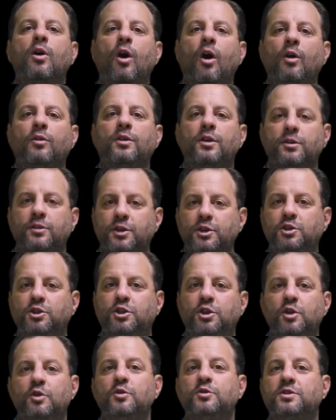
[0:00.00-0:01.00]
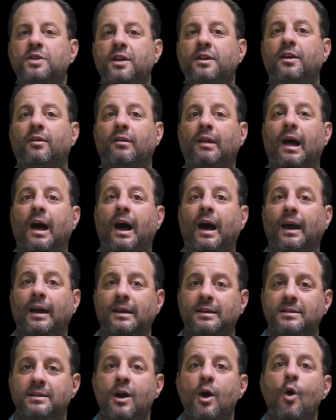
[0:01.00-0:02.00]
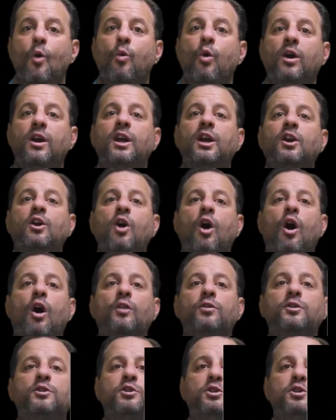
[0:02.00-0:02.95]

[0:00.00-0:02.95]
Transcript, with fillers: called The Jews and Their Lies, where he called the